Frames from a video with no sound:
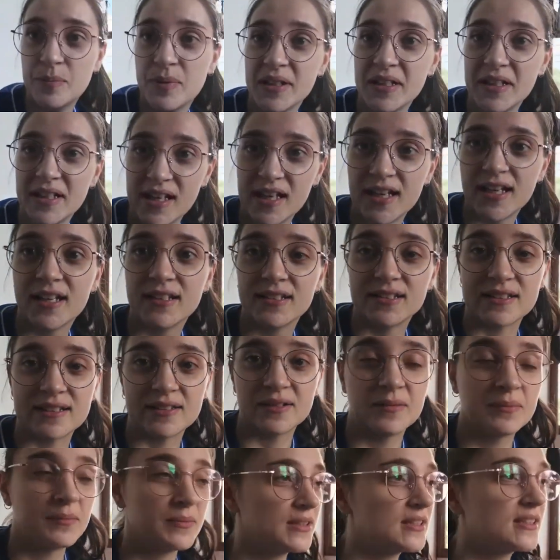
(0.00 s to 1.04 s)
a banana
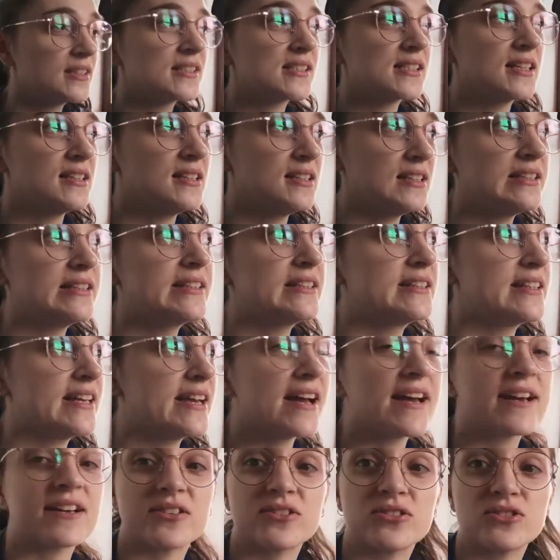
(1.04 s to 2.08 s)
because I needed the
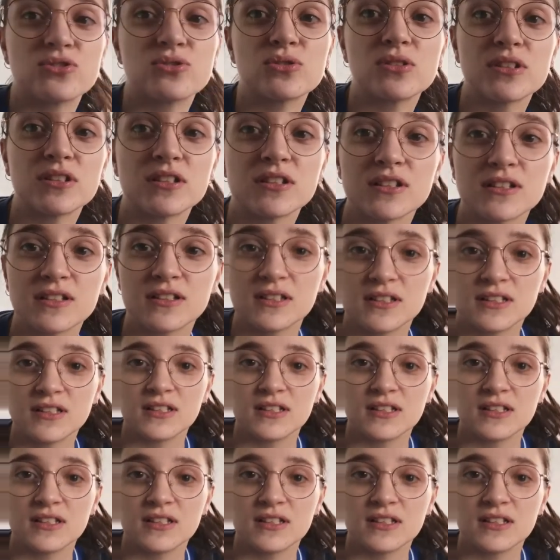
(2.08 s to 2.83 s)
extra